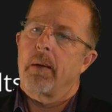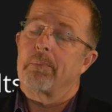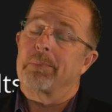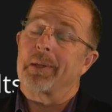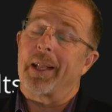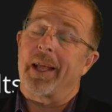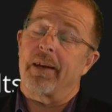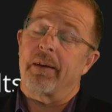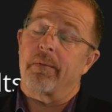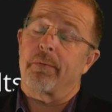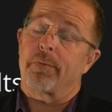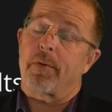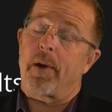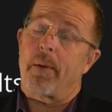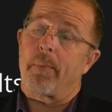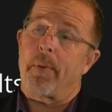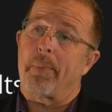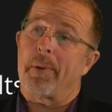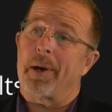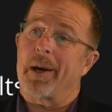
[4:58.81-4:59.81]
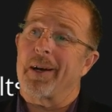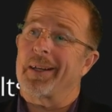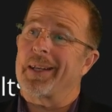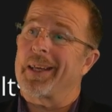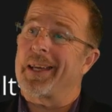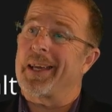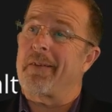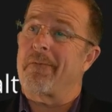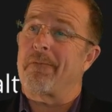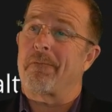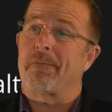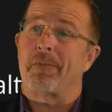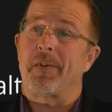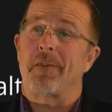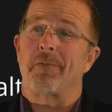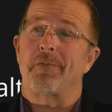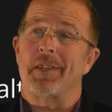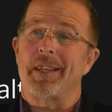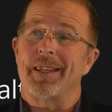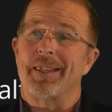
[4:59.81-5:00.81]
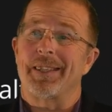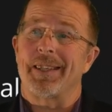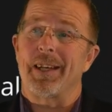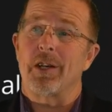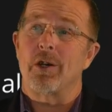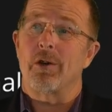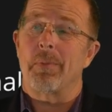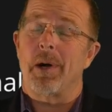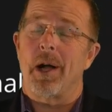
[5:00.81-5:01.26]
Blended from apparently 50 single